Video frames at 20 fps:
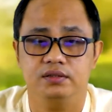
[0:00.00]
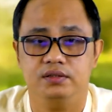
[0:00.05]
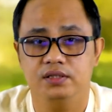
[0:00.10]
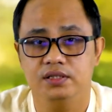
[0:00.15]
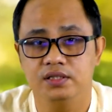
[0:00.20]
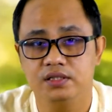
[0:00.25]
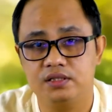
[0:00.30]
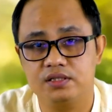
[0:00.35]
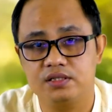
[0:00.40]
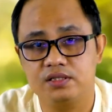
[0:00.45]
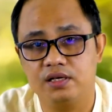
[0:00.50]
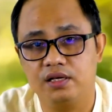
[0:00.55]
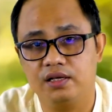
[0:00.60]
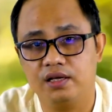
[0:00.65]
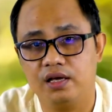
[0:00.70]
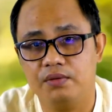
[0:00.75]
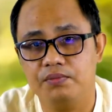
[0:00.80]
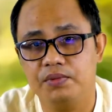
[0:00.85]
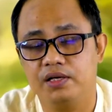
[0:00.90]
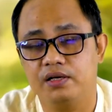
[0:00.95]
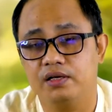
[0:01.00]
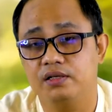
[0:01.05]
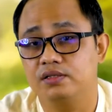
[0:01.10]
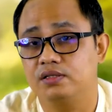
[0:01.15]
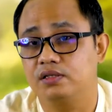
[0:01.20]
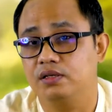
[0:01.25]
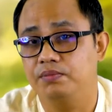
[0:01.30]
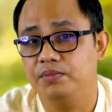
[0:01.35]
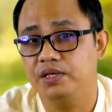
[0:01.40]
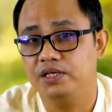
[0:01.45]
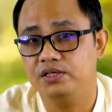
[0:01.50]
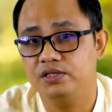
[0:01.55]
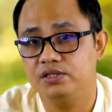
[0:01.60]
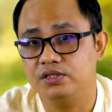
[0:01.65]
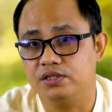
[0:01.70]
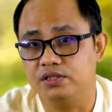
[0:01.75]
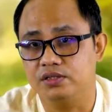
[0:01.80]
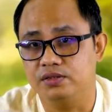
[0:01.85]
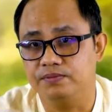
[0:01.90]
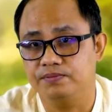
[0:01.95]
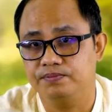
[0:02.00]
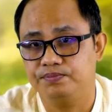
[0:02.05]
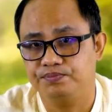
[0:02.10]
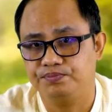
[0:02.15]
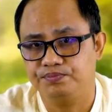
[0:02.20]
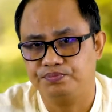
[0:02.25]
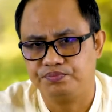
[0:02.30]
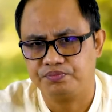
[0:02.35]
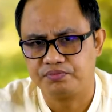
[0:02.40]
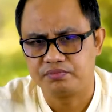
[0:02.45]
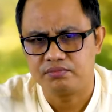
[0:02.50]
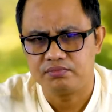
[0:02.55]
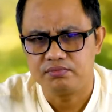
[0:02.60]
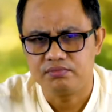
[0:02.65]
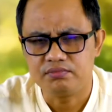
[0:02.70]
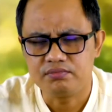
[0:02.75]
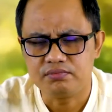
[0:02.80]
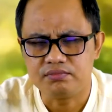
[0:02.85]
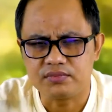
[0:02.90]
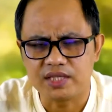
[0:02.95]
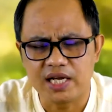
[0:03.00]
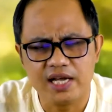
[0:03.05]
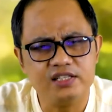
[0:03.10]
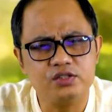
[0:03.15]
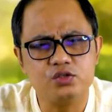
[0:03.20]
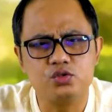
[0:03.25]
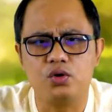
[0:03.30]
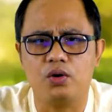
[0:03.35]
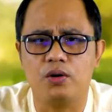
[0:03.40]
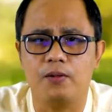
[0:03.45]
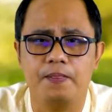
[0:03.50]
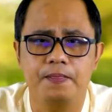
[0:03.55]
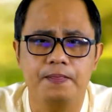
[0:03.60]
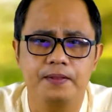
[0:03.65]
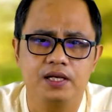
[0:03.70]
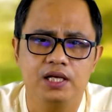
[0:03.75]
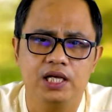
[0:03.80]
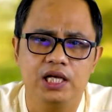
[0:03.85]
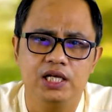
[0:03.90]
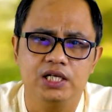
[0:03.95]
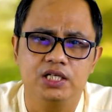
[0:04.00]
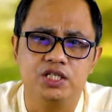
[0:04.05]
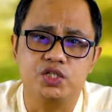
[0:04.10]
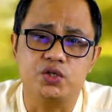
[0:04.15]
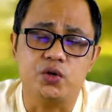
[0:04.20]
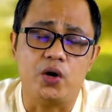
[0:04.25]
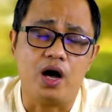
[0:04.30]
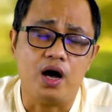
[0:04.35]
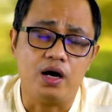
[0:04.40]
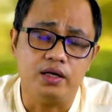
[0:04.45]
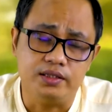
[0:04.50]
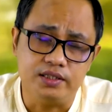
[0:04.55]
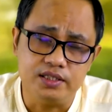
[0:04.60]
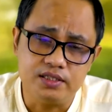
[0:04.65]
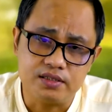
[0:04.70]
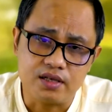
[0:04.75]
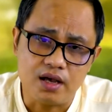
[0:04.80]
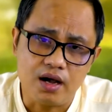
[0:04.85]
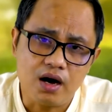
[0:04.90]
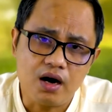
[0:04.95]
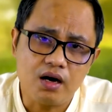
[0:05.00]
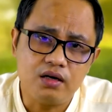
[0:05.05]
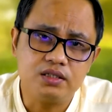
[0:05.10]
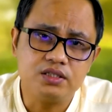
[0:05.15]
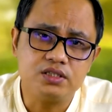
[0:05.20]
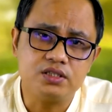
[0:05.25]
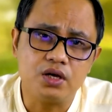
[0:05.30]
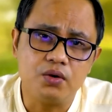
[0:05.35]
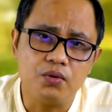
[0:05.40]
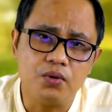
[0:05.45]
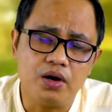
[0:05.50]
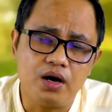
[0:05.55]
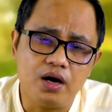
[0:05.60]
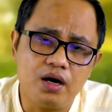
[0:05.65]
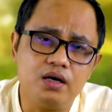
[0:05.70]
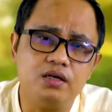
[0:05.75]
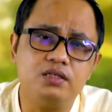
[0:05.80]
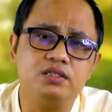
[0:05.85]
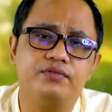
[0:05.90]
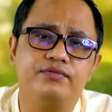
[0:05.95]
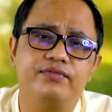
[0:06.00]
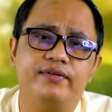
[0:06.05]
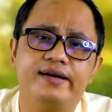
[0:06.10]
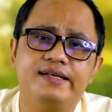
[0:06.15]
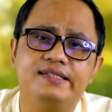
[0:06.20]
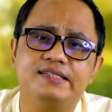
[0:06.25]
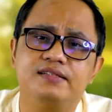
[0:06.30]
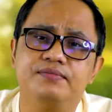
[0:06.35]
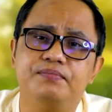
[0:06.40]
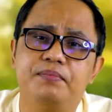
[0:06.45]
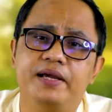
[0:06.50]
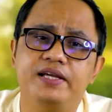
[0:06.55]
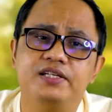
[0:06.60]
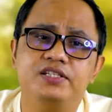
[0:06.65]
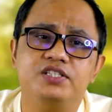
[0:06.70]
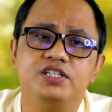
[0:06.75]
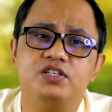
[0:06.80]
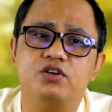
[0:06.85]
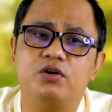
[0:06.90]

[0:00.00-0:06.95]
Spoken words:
industrial chemicals, and medicine, and so on. So our Earth's vast inventory